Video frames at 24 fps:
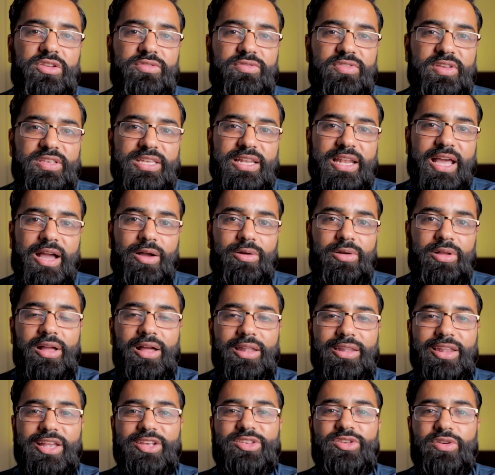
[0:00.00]
fizzle out,
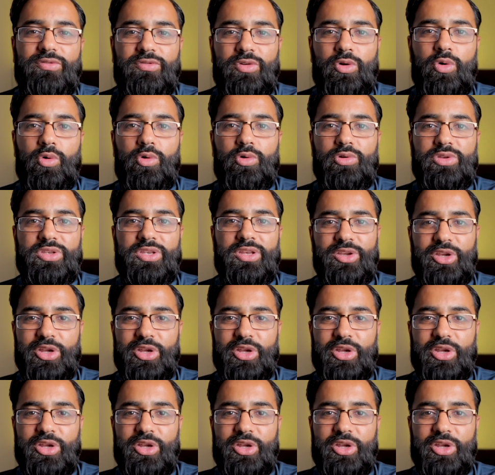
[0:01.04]
unless of course